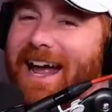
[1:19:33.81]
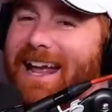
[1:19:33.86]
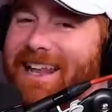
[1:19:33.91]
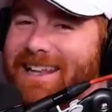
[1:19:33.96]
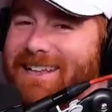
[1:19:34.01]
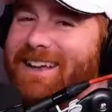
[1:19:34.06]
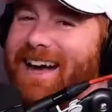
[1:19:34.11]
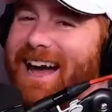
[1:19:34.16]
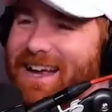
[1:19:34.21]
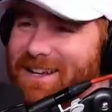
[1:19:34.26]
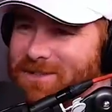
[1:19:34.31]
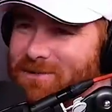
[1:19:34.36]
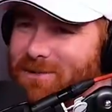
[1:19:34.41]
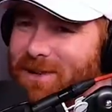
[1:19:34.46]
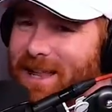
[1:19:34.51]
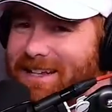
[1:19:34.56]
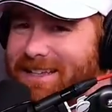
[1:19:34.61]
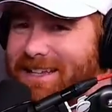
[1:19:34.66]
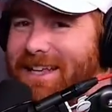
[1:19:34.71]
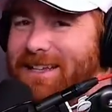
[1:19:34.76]
I, I, do
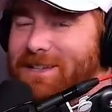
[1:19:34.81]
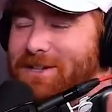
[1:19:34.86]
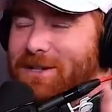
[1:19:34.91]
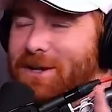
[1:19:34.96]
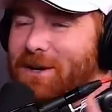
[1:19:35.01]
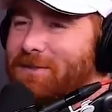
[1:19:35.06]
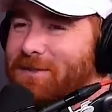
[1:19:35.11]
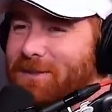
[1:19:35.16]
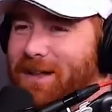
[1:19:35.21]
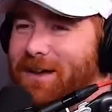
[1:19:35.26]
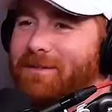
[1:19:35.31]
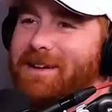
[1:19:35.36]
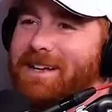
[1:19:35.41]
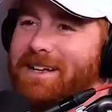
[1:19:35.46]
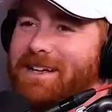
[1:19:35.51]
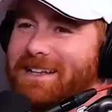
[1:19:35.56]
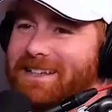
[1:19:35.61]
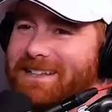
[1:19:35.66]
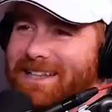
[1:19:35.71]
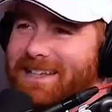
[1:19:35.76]
like that the Turf Club
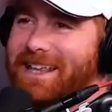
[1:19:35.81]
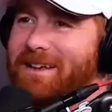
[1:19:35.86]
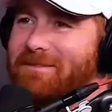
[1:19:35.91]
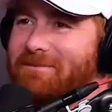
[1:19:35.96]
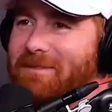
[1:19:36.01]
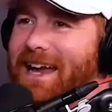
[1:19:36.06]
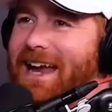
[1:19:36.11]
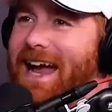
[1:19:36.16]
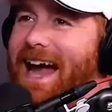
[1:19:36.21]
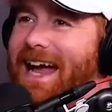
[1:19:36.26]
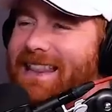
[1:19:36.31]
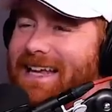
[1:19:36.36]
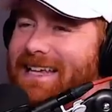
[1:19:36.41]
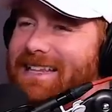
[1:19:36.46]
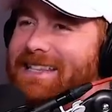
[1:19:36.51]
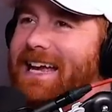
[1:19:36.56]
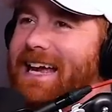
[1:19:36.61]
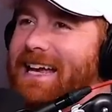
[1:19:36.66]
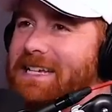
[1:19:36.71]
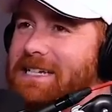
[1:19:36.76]
that they make. I
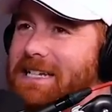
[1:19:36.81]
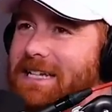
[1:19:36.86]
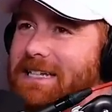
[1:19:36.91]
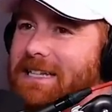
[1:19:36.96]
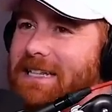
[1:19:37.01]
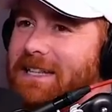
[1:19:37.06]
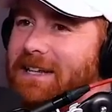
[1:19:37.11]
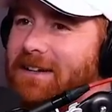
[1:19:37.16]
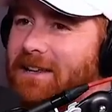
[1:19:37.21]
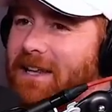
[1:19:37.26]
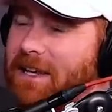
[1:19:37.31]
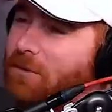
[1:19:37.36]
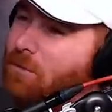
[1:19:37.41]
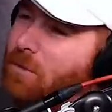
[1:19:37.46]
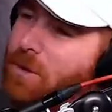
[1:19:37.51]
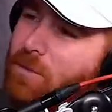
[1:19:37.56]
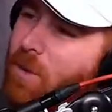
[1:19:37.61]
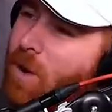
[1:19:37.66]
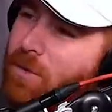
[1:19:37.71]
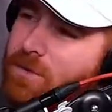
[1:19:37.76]
like the idea that they're like,
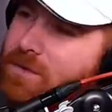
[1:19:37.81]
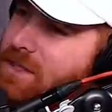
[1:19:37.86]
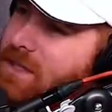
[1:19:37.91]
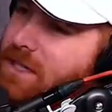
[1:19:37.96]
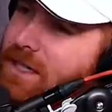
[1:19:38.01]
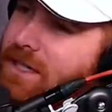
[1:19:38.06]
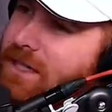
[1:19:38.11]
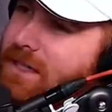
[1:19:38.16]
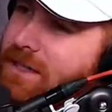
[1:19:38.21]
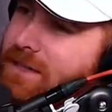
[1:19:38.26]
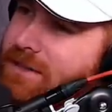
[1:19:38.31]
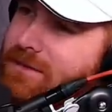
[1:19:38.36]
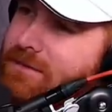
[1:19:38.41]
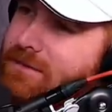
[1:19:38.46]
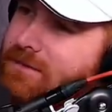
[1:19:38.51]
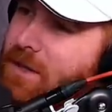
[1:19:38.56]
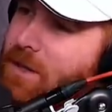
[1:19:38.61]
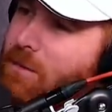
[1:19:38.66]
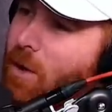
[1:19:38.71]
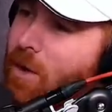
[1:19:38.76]
we won't, uh,
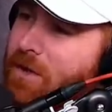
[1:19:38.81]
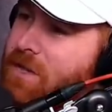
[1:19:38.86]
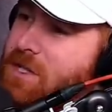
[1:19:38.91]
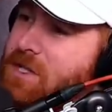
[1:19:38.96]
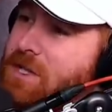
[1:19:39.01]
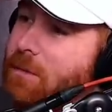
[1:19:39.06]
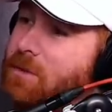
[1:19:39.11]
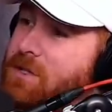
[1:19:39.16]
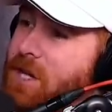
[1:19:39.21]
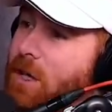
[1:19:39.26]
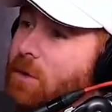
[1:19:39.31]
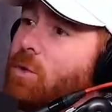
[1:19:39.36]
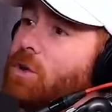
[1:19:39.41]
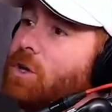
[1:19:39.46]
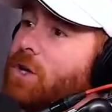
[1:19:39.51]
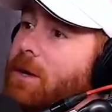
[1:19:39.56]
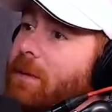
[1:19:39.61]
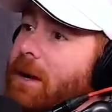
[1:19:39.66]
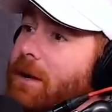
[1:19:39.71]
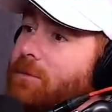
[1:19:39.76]
yeah. we won't. and someone's like, what
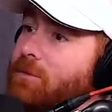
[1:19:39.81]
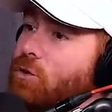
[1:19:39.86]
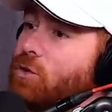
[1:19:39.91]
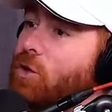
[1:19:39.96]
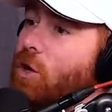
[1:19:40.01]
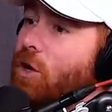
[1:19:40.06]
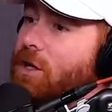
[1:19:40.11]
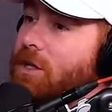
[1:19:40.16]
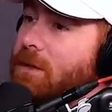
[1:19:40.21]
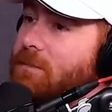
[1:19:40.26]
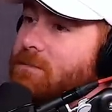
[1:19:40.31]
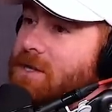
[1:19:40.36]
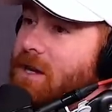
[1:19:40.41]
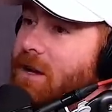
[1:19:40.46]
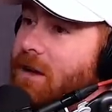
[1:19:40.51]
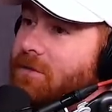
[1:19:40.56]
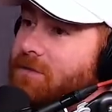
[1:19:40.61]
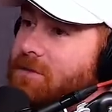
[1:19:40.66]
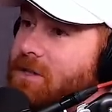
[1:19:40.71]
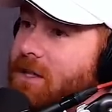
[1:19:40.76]
are you gonna make them do? Cook it
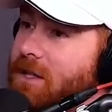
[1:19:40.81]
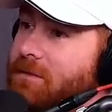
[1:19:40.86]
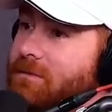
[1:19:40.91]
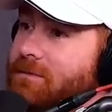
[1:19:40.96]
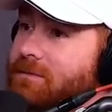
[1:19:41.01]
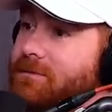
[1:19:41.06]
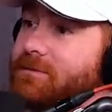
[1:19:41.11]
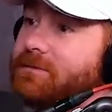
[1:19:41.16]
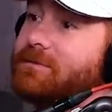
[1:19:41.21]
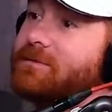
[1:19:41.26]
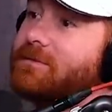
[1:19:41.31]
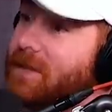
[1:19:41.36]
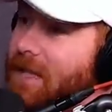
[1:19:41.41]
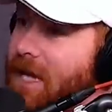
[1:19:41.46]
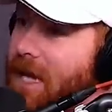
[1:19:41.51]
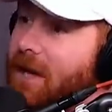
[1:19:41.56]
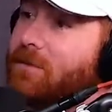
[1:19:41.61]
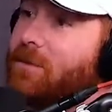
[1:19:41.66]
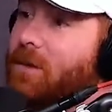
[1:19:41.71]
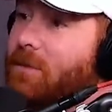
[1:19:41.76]
themselves? It's like, yeah,
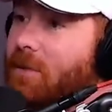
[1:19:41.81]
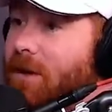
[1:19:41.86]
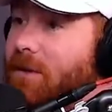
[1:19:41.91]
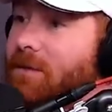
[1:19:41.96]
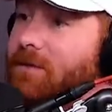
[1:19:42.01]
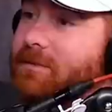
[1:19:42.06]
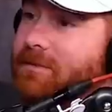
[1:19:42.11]
yeah, we will.